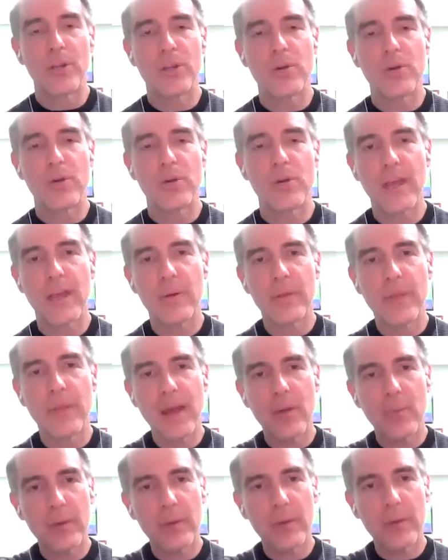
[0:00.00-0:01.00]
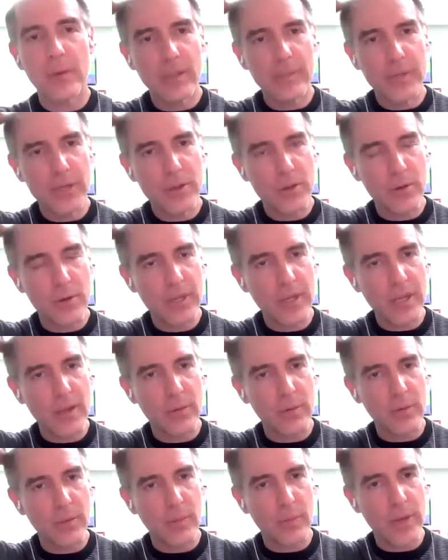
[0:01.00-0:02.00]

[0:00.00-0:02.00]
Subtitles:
you okay with that, Will? I mean, are you okay with the